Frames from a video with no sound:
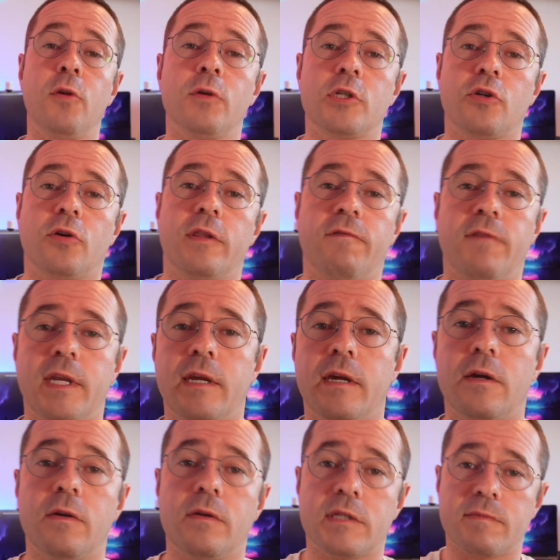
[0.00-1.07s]
you enjoyed the
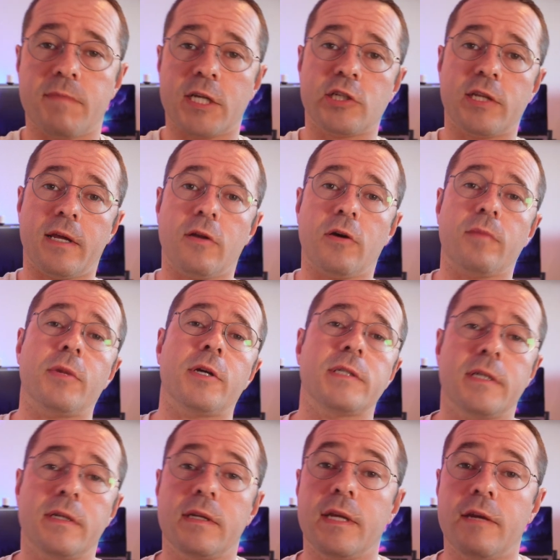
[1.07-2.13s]
video, smash that like
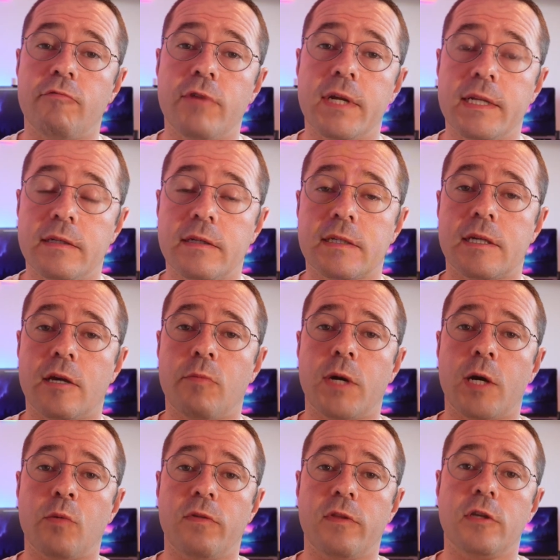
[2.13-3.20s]
button. It really does help
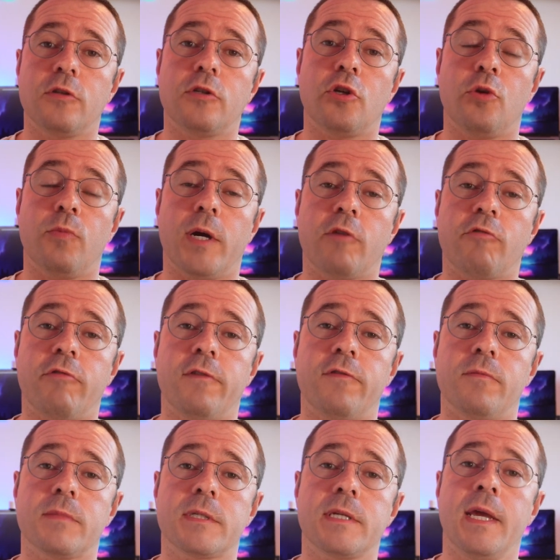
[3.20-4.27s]
out with the YouTube
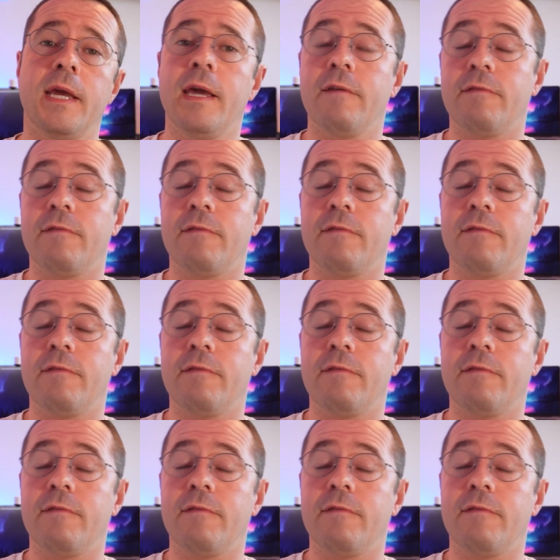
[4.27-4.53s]
algorithms.